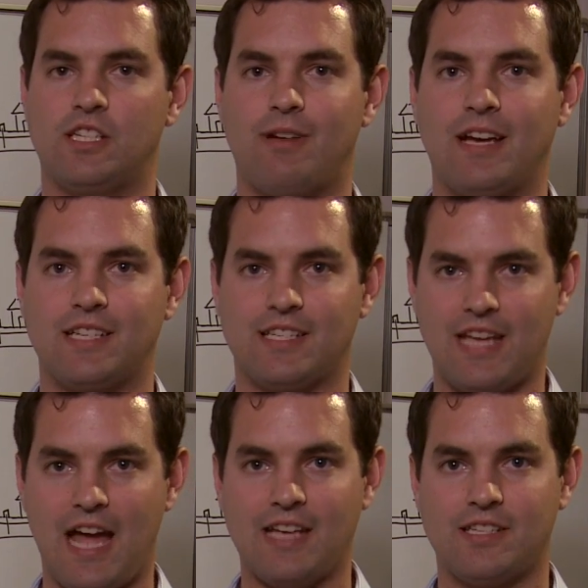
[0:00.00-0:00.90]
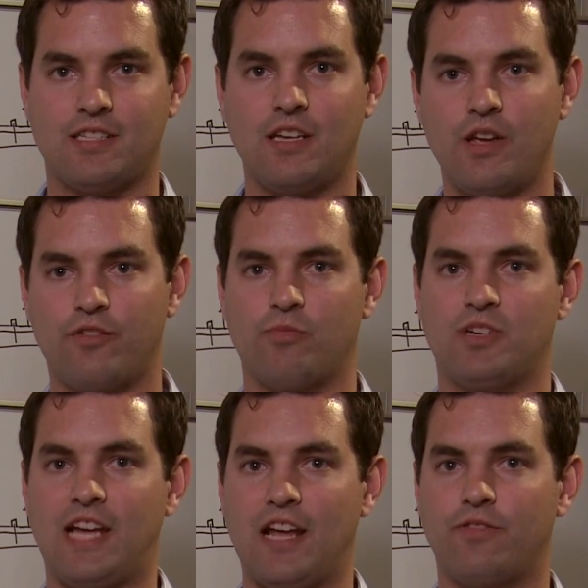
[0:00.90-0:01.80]
to access gas from
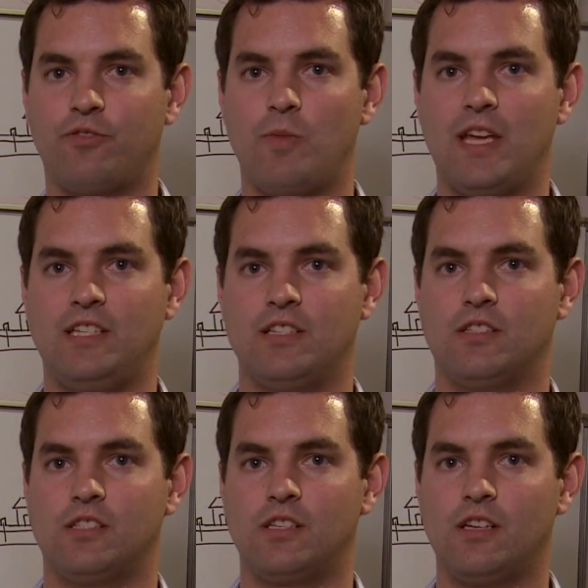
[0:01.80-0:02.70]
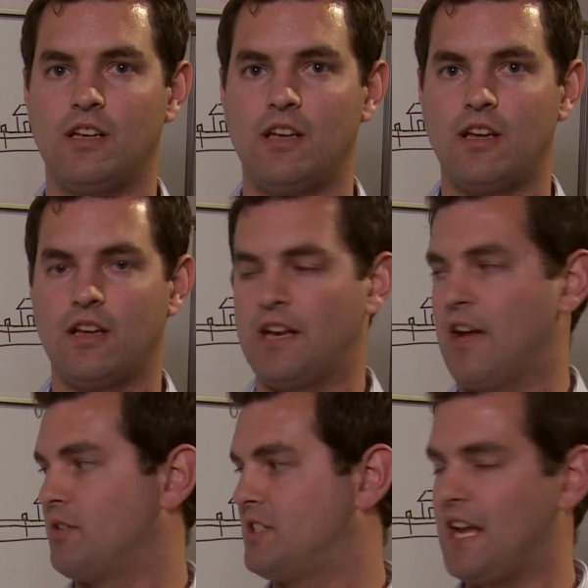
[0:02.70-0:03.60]
shale formations.
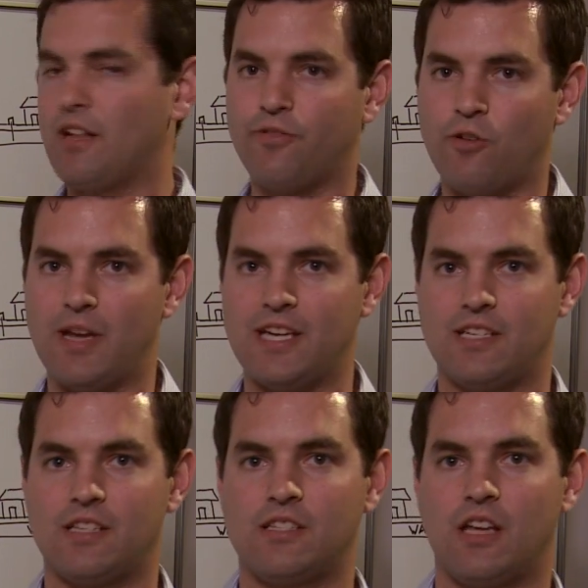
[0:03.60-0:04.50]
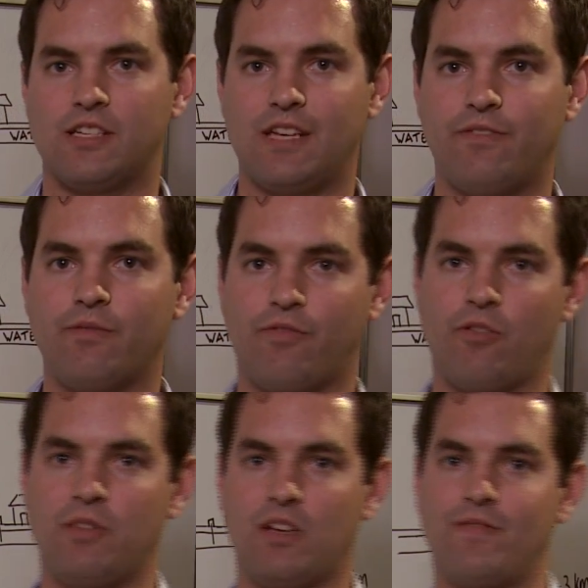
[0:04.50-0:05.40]
Now, shale formations are different
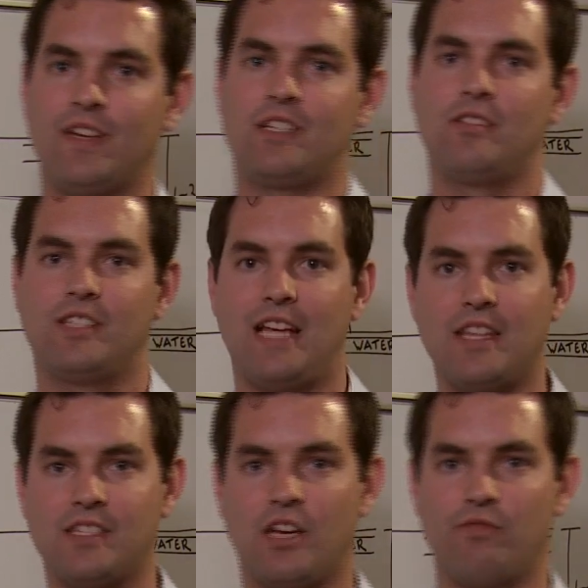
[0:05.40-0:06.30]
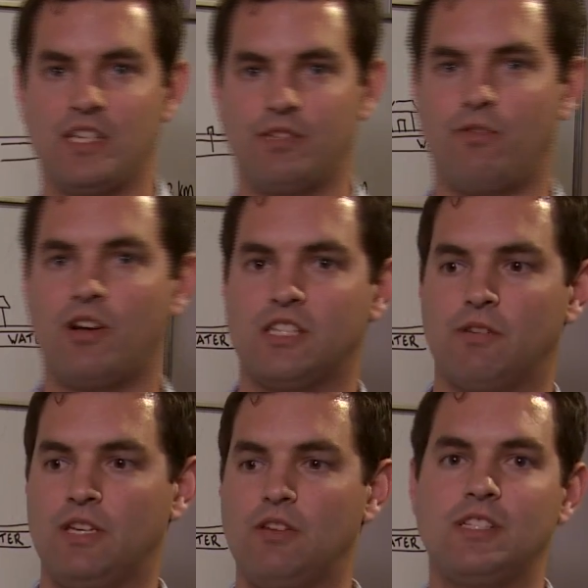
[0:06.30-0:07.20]
from the conventional sandstone reservoirs
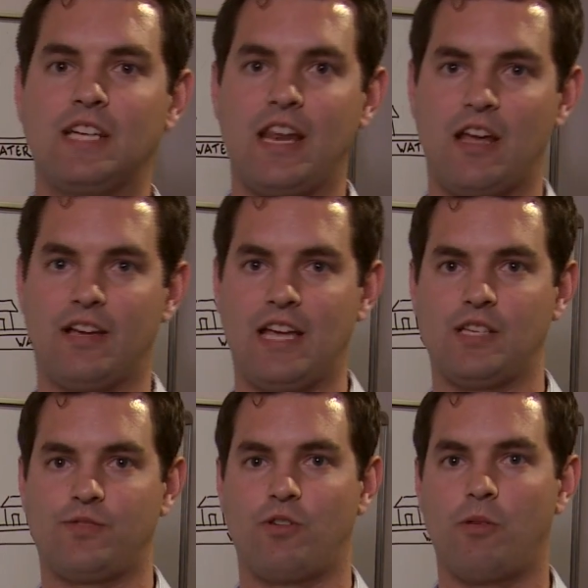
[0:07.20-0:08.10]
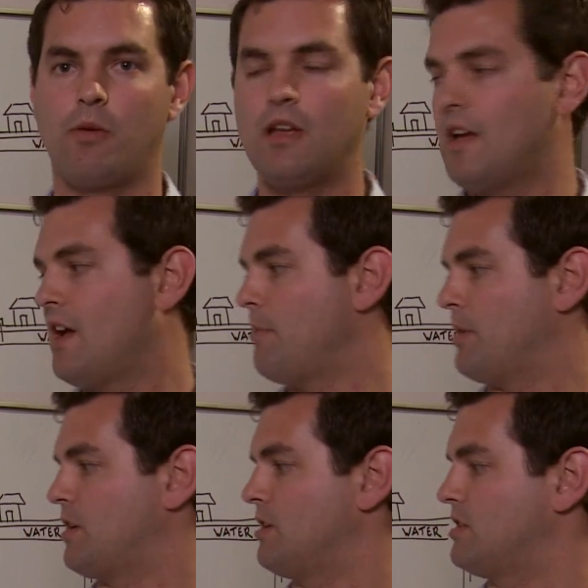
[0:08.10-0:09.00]
that we're used to getting our gas from
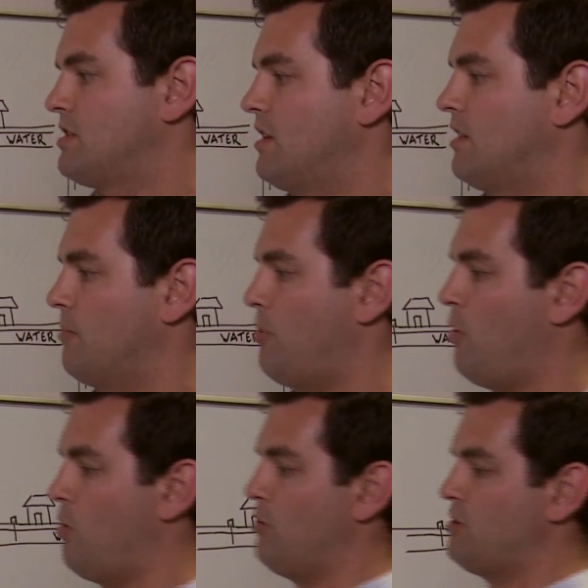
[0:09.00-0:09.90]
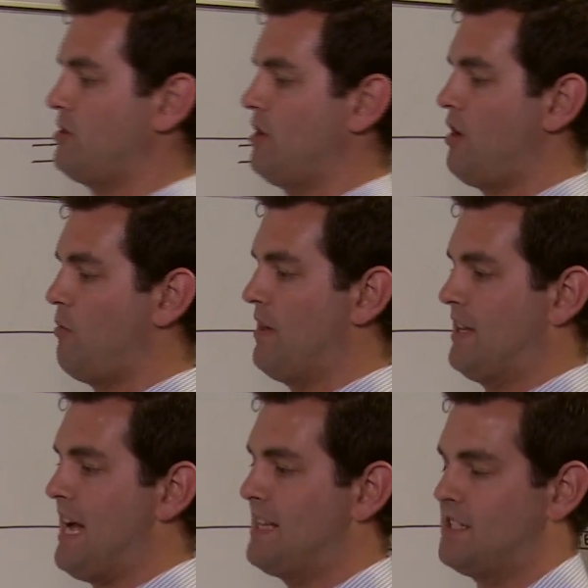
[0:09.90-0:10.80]
because the pores where the
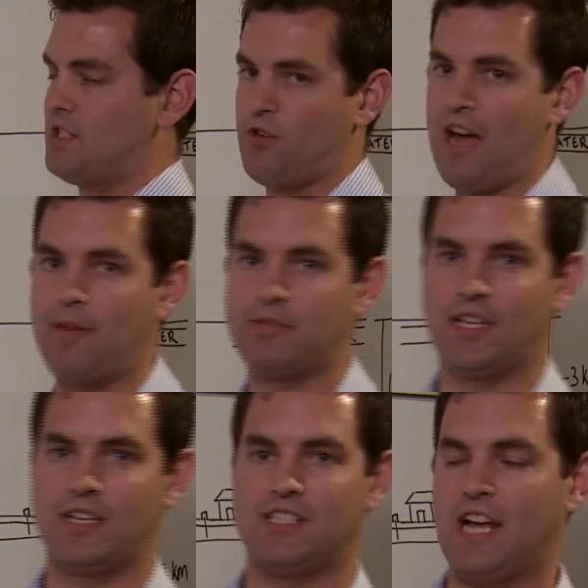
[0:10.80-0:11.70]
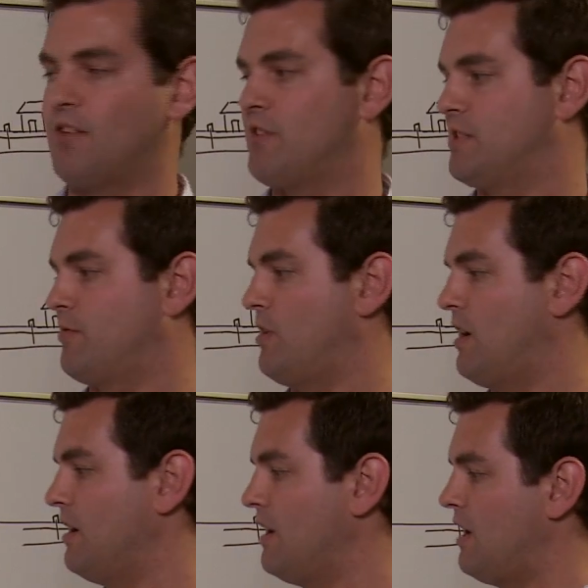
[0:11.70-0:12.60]
gas is trapped in a shale
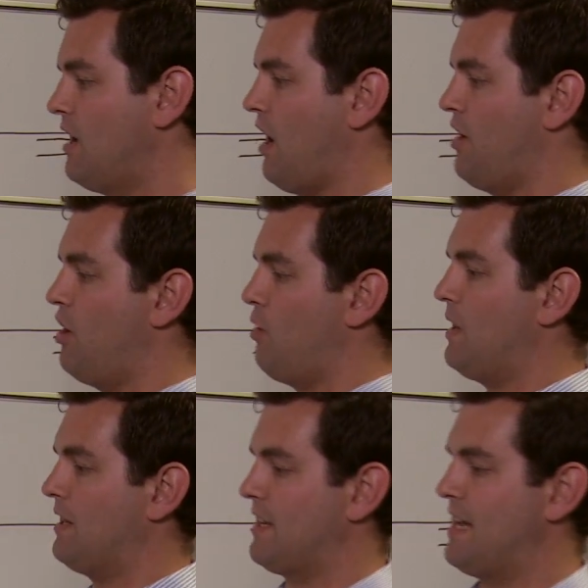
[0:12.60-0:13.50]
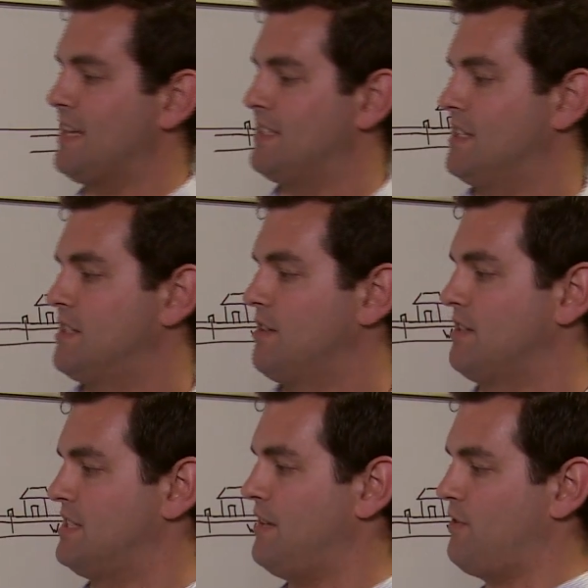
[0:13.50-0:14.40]
reservoir are not well connected, so
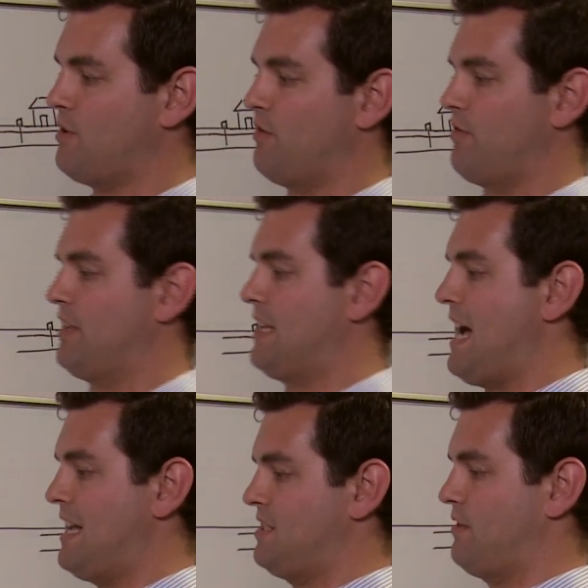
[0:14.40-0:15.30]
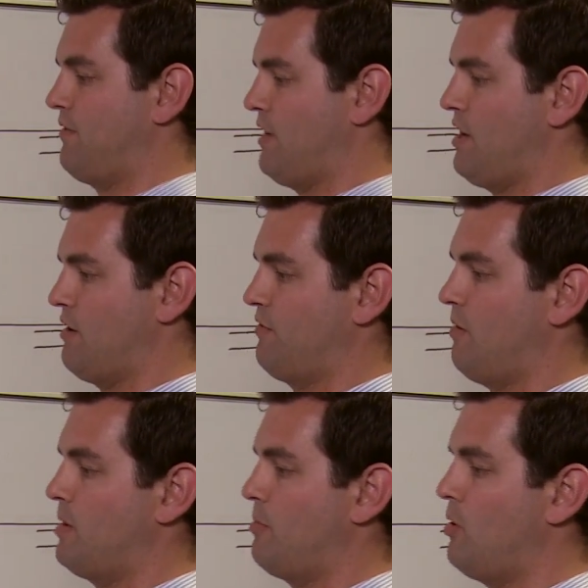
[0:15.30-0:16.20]
it's difficult for the gas to flow
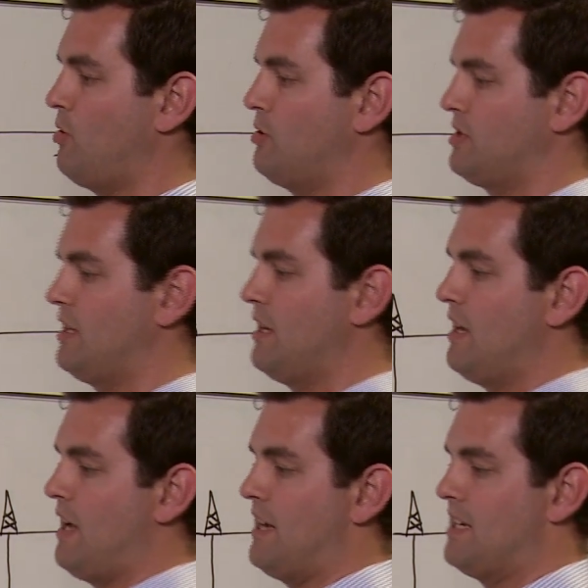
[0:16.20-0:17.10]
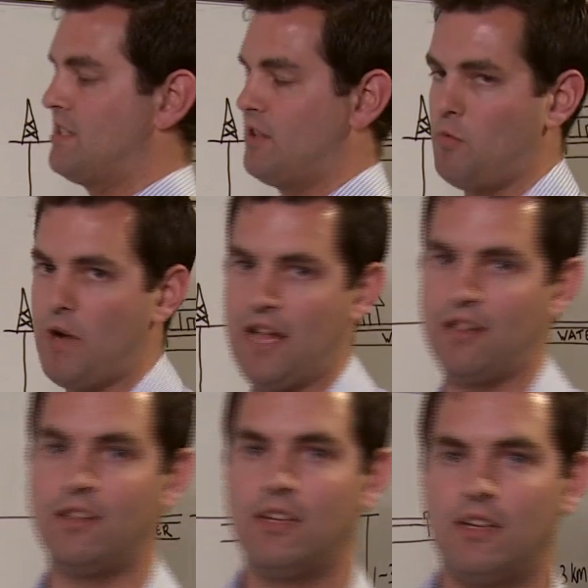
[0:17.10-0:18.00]
from the pores and into the well.